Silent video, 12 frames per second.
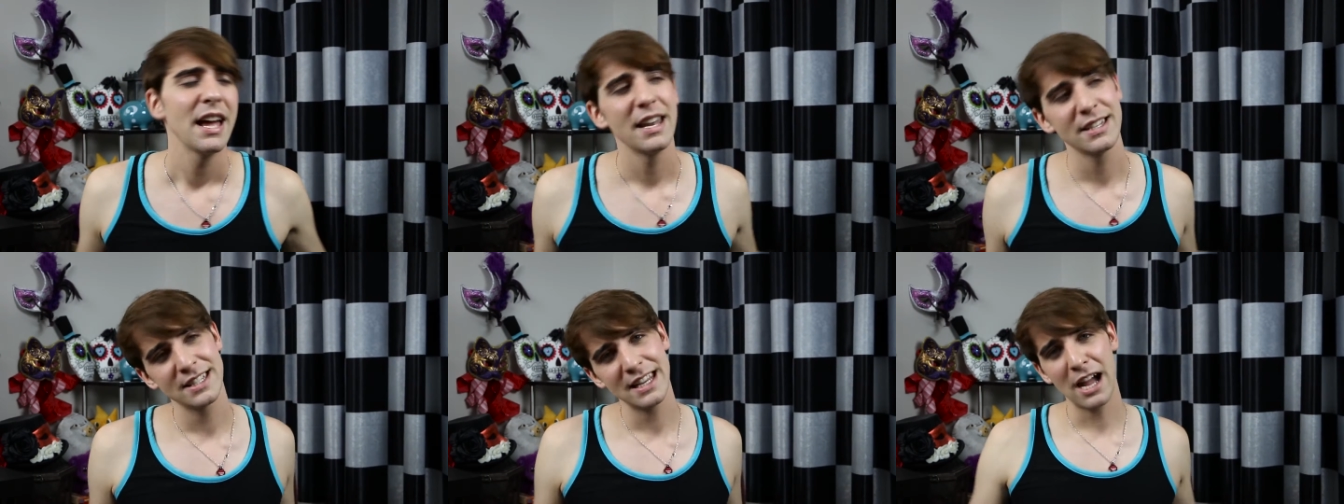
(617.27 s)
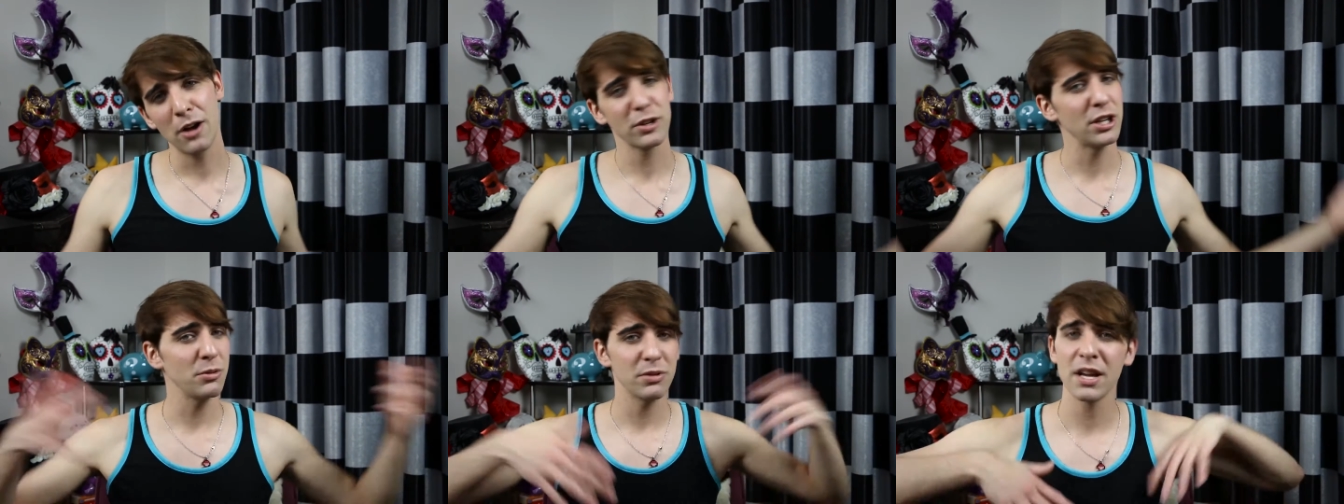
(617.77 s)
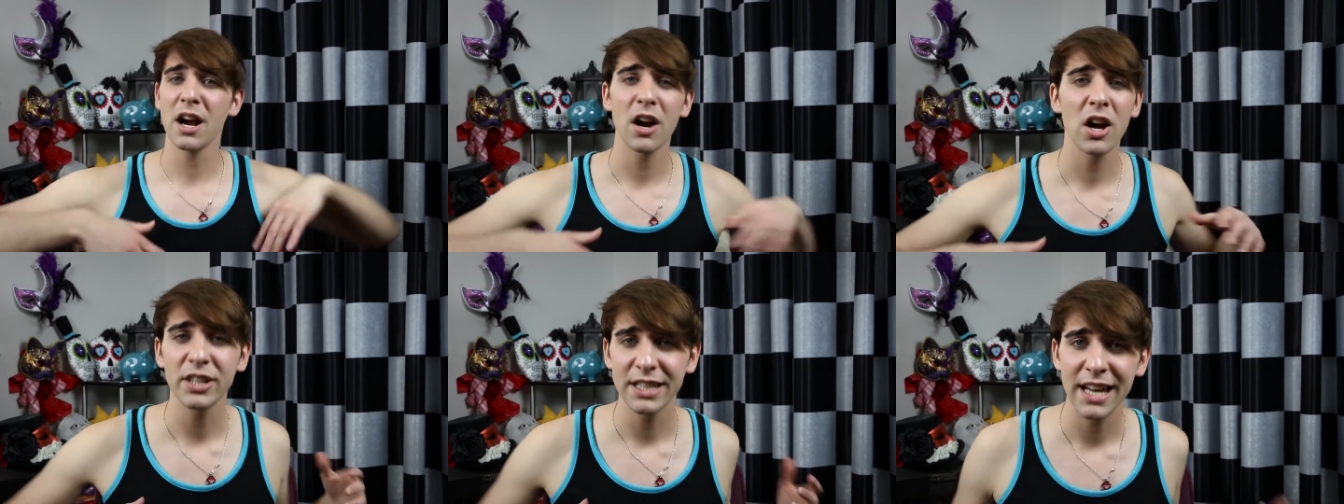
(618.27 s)
and see how cute they are
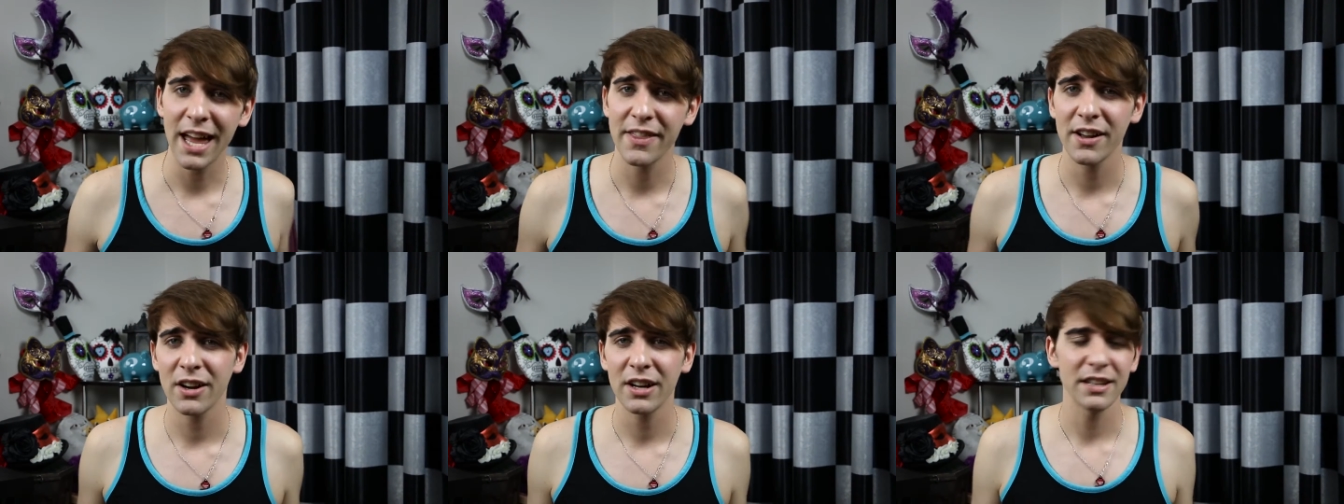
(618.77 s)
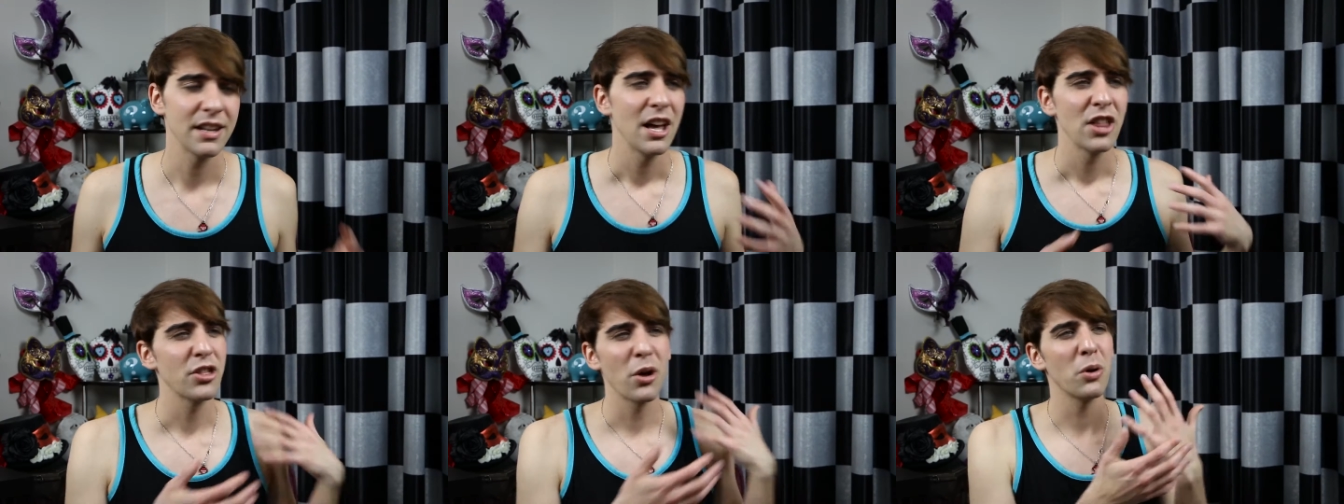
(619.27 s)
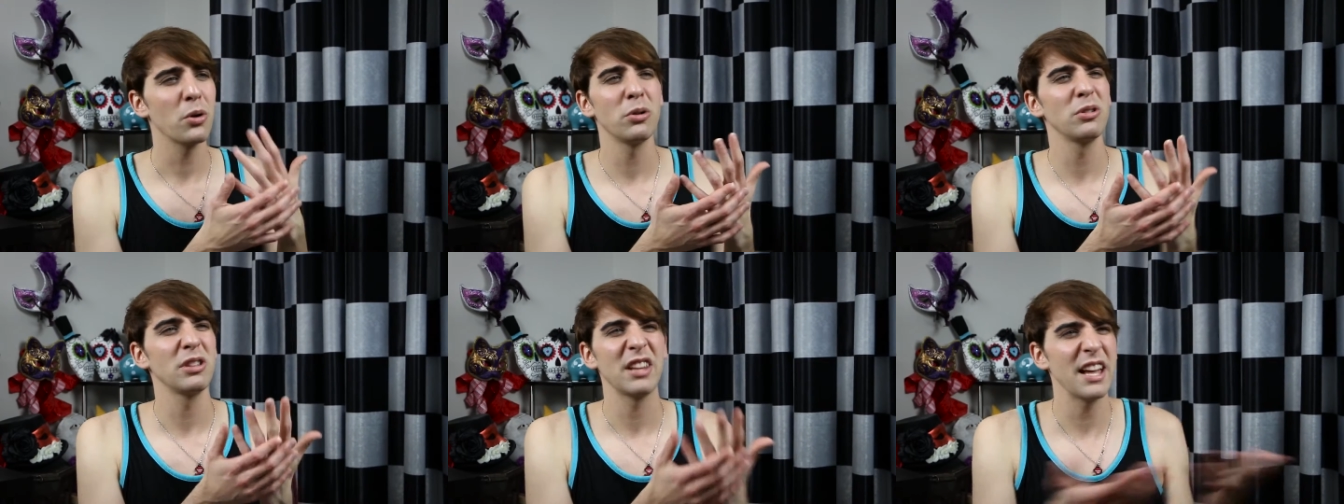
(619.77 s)
all together and the
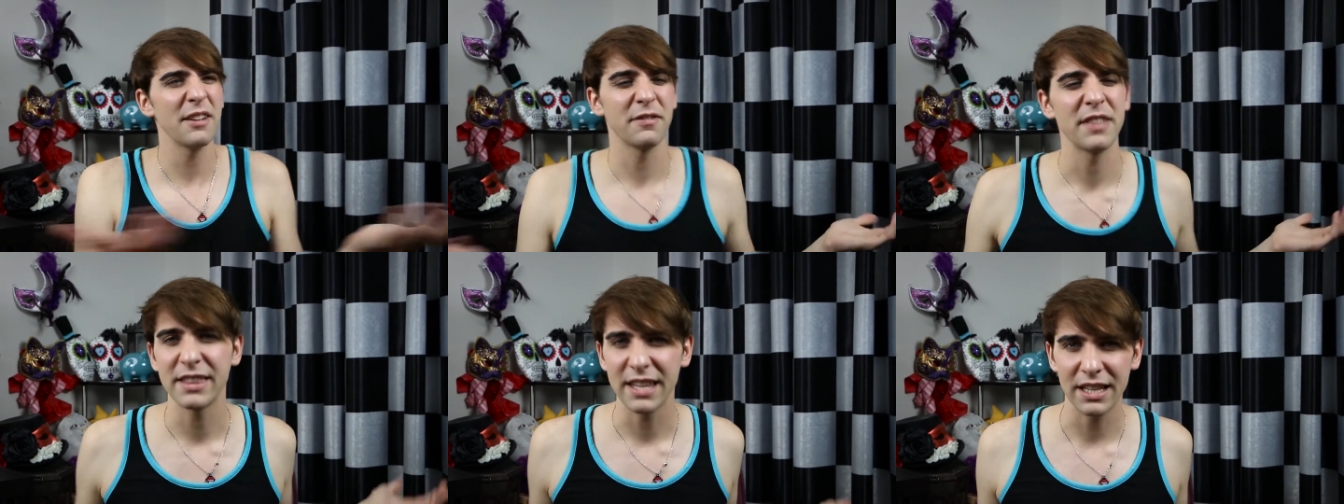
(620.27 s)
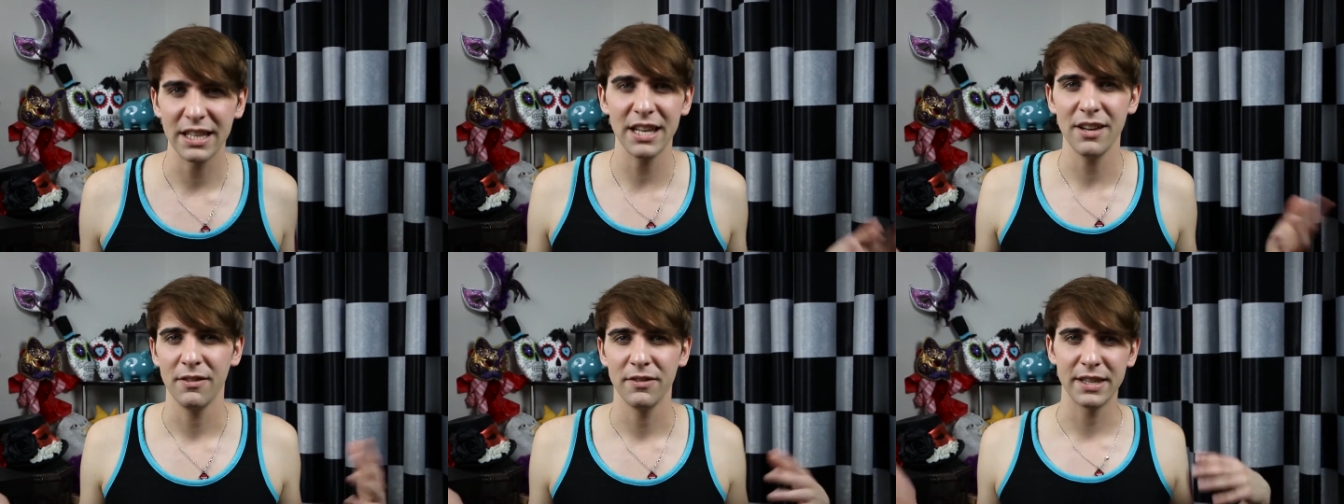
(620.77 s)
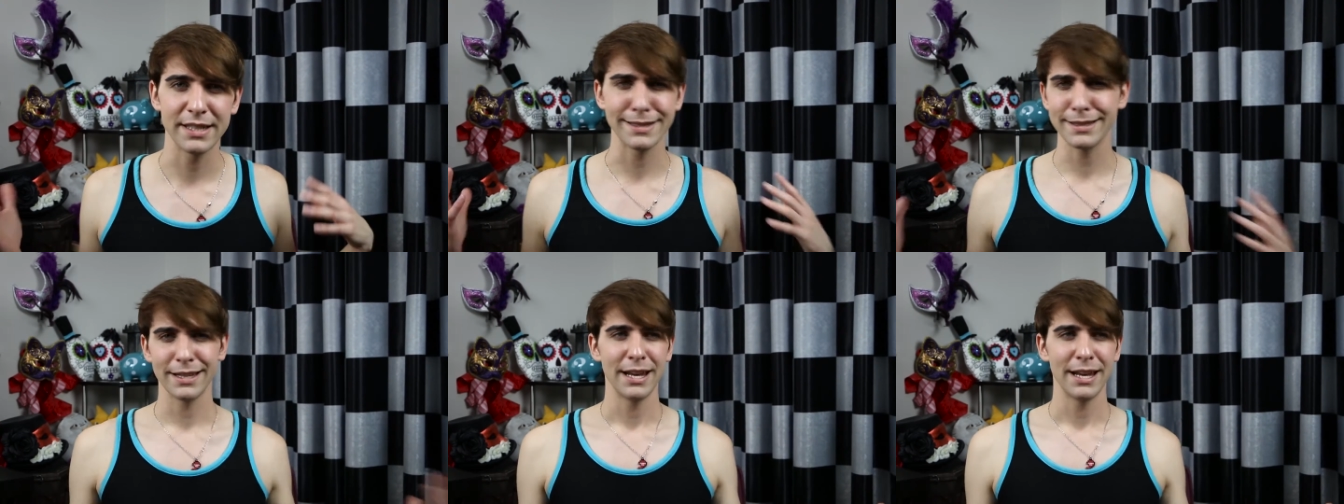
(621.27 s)
whole life that they live. This